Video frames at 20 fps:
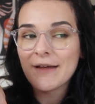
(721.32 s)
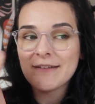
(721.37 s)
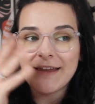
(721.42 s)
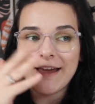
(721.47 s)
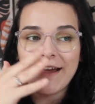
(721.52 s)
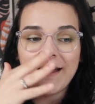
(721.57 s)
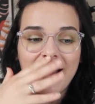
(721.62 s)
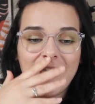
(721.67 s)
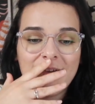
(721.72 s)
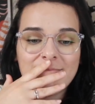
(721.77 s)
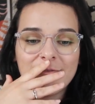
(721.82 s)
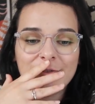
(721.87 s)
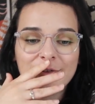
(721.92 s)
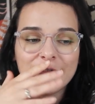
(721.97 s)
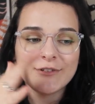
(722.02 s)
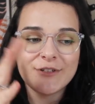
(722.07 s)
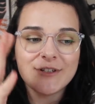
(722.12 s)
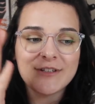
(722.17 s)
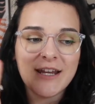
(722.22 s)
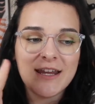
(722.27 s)
yeah, I'm
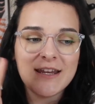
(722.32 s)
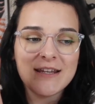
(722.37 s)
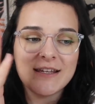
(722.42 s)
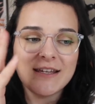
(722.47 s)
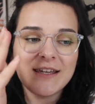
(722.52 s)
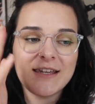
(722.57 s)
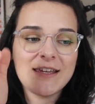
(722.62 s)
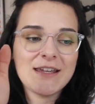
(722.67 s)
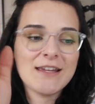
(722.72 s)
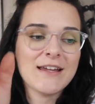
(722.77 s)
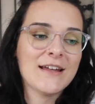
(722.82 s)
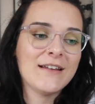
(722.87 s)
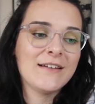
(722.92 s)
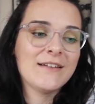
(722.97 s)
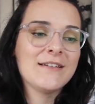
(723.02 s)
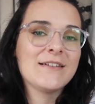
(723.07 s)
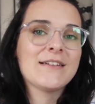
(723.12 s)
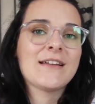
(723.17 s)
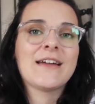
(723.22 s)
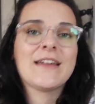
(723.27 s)
all shaky and